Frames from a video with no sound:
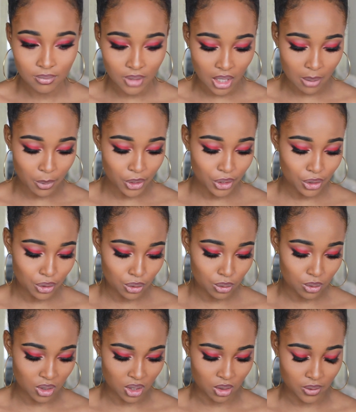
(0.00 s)
And I'm gonna
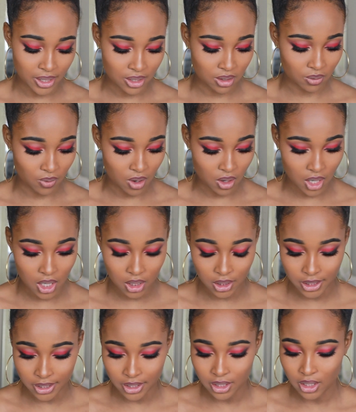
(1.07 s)
use, oh, that's the wrong
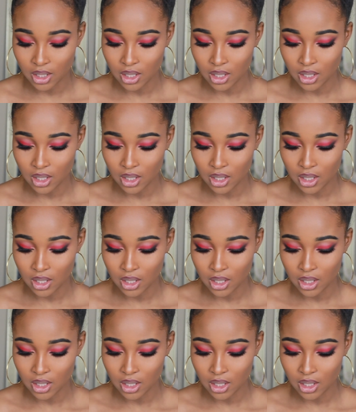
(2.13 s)
color.